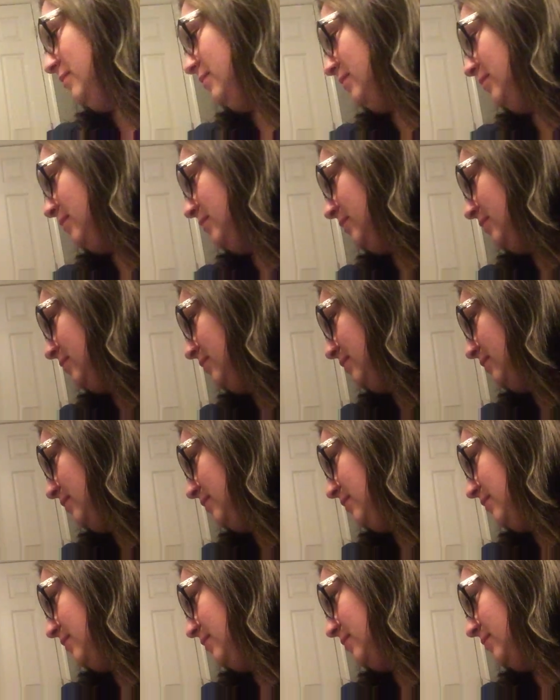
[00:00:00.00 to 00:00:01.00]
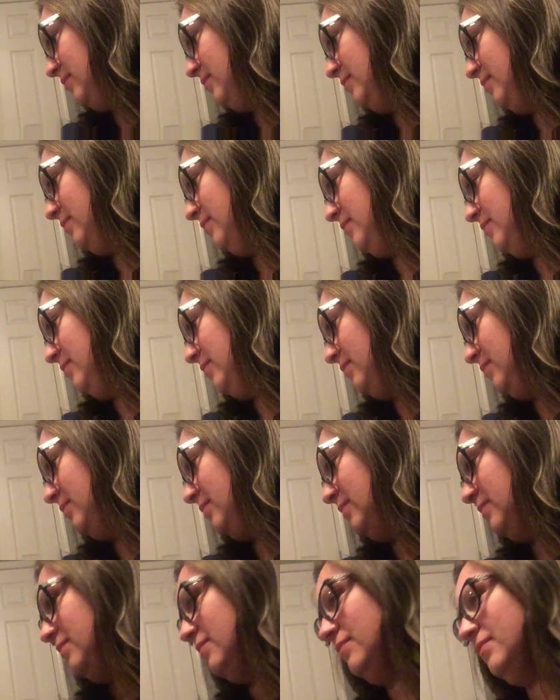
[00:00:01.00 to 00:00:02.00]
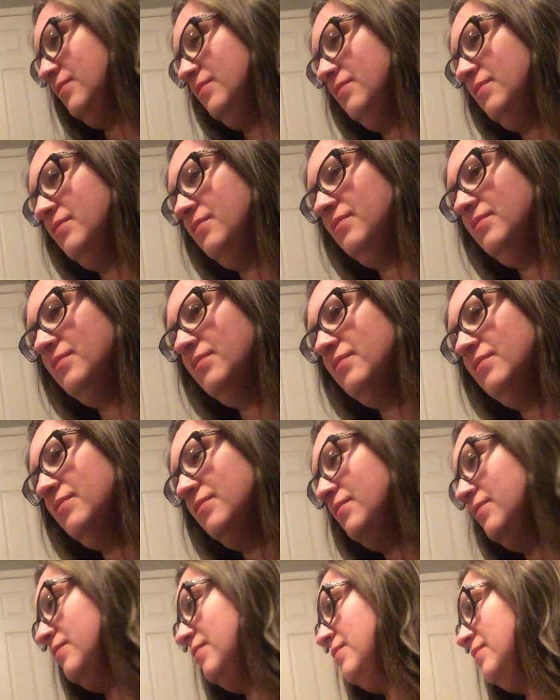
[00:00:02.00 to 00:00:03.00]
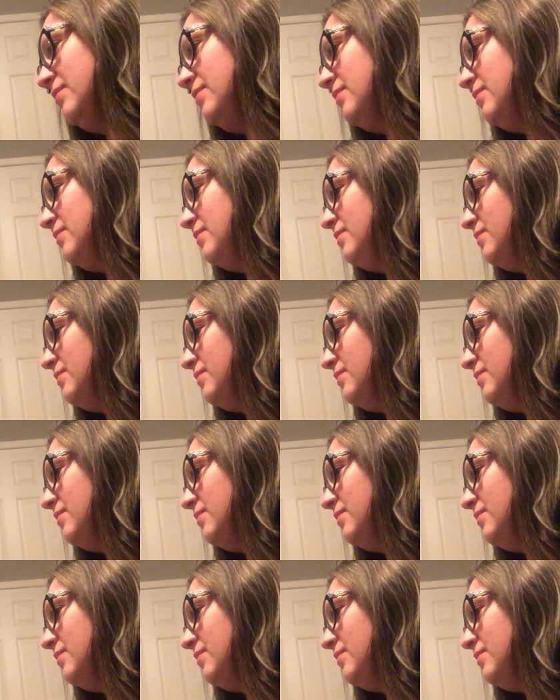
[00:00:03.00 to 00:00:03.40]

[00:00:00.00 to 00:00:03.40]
No one is speaking in this clip.